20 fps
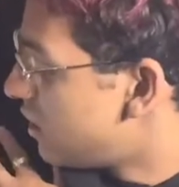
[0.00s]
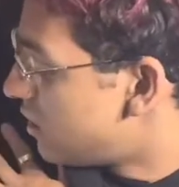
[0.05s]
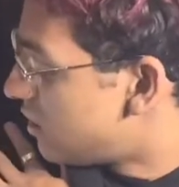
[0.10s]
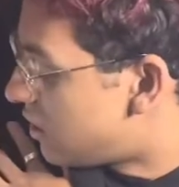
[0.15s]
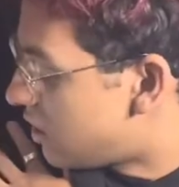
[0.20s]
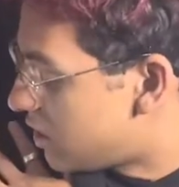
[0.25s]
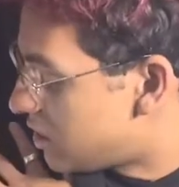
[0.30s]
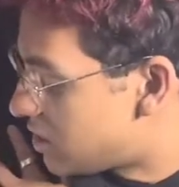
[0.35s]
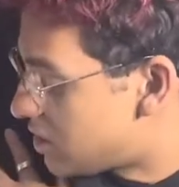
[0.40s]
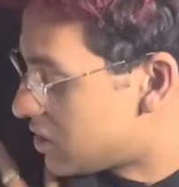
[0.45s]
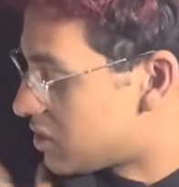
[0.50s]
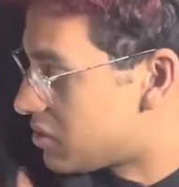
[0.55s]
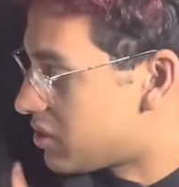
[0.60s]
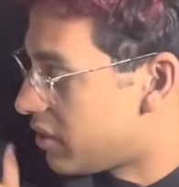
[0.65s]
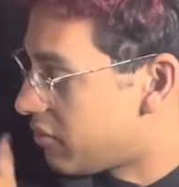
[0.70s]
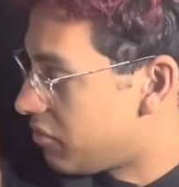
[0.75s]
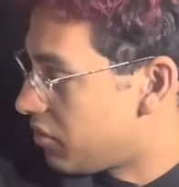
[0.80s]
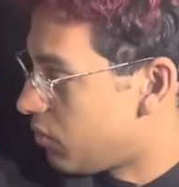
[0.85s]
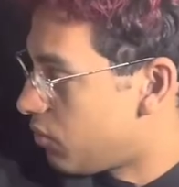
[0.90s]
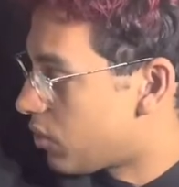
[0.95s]
this is
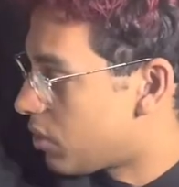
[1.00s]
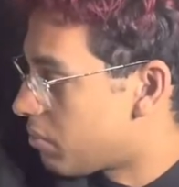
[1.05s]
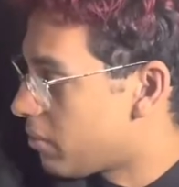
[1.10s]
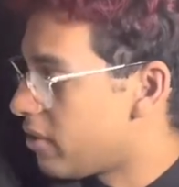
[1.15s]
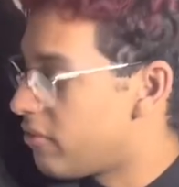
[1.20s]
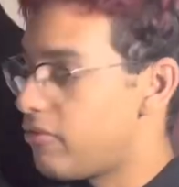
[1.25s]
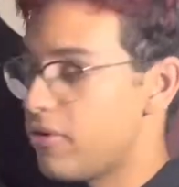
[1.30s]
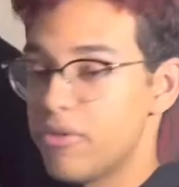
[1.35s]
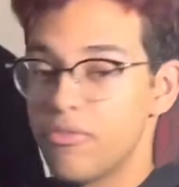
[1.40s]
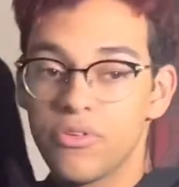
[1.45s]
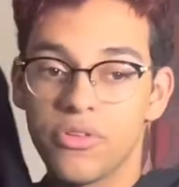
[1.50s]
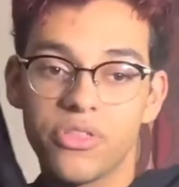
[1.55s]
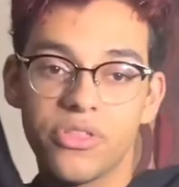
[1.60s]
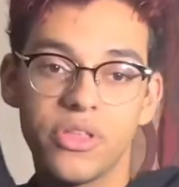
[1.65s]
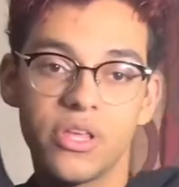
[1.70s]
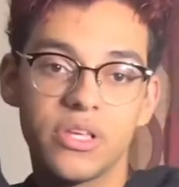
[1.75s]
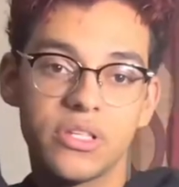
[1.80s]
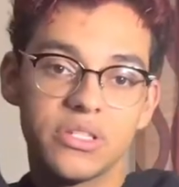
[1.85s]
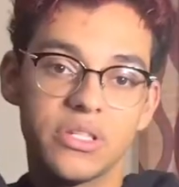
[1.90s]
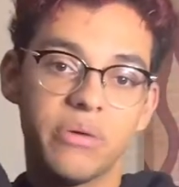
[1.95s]
definitely one of my favorite
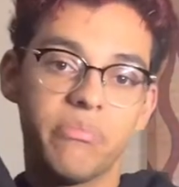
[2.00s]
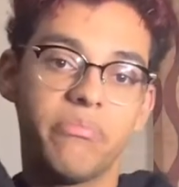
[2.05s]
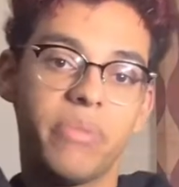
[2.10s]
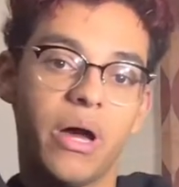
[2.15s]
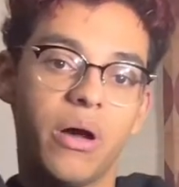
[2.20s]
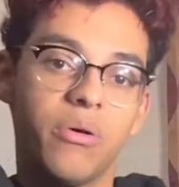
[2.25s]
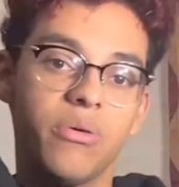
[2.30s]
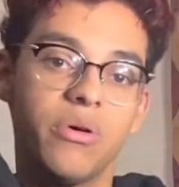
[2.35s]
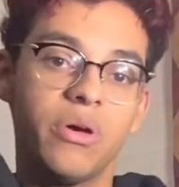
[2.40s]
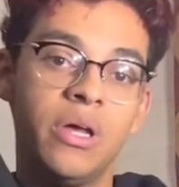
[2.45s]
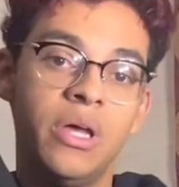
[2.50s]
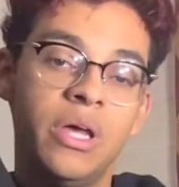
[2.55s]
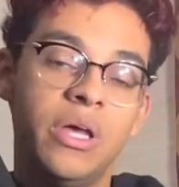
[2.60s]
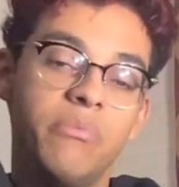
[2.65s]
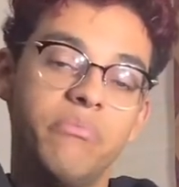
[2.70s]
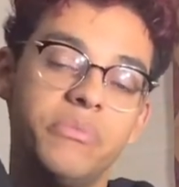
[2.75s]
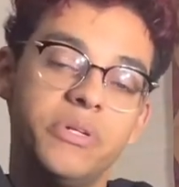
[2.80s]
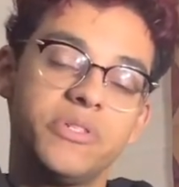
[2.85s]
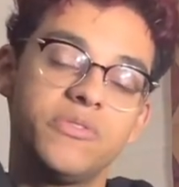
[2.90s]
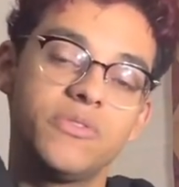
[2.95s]
things about
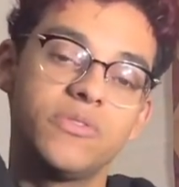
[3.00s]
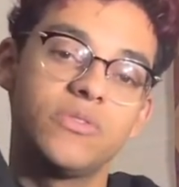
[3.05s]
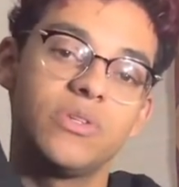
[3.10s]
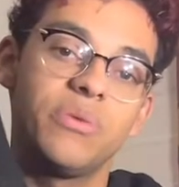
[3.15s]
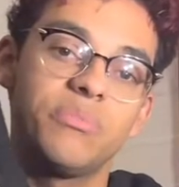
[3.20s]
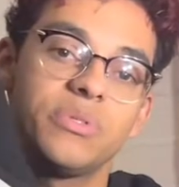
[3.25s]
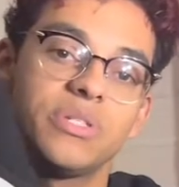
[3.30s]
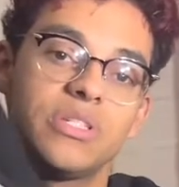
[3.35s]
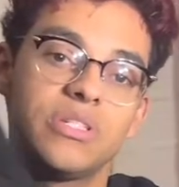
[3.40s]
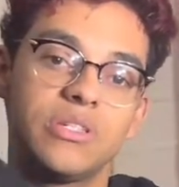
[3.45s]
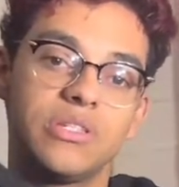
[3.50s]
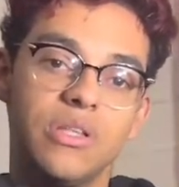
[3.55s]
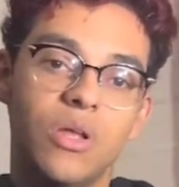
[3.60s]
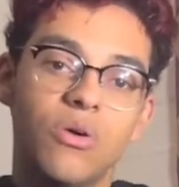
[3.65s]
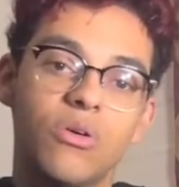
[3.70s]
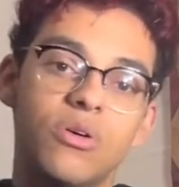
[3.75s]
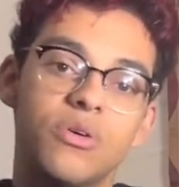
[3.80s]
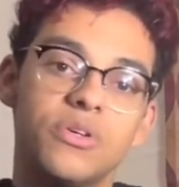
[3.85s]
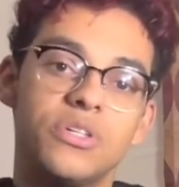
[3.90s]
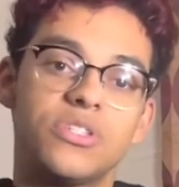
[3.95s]
MSFTSrep is this
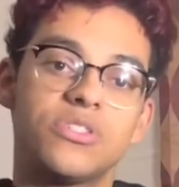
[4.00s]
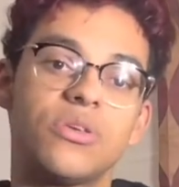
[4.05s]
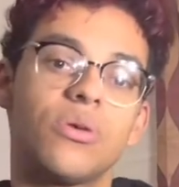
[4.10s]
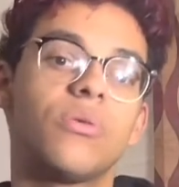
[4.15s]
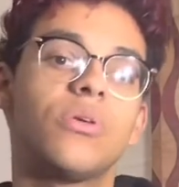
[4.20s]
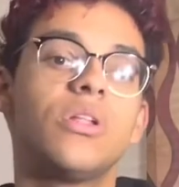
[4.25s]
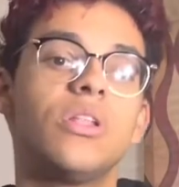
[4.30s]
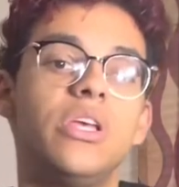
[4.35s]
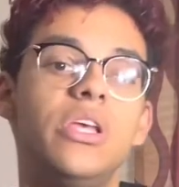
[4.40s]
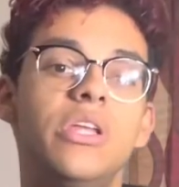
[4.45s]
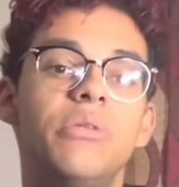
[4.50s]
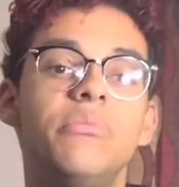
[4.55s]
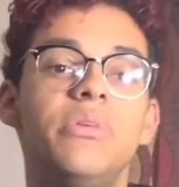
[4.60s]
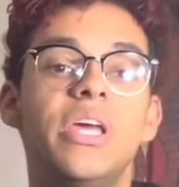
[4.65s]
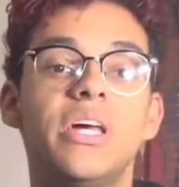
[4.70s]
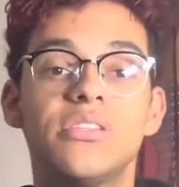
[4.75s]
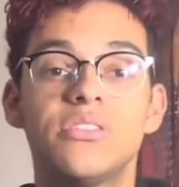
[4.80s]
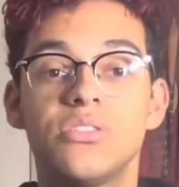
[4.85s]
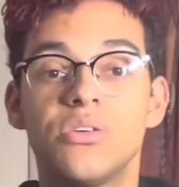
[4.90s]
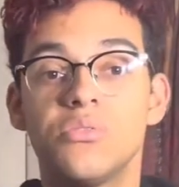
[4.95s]
logo is so clean
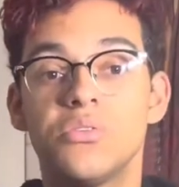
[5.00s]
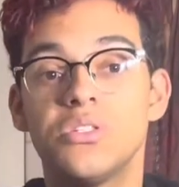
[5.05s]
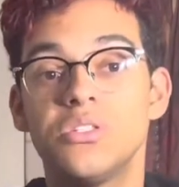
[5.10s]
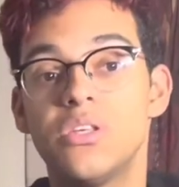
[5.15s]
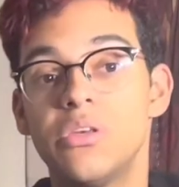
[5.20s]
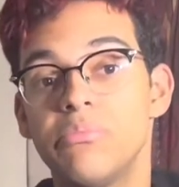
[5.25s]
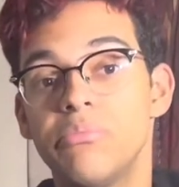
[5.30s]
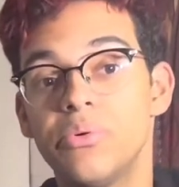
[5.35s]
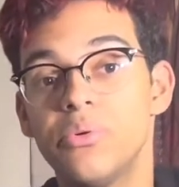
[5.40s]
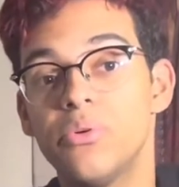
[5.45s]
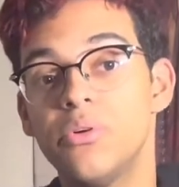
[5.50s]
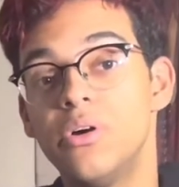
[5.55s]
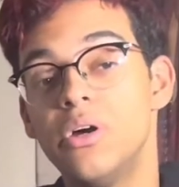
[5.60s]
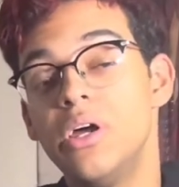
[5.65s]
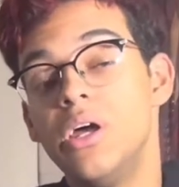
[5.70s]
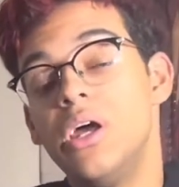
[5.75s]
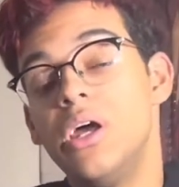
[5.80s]
yet so simple,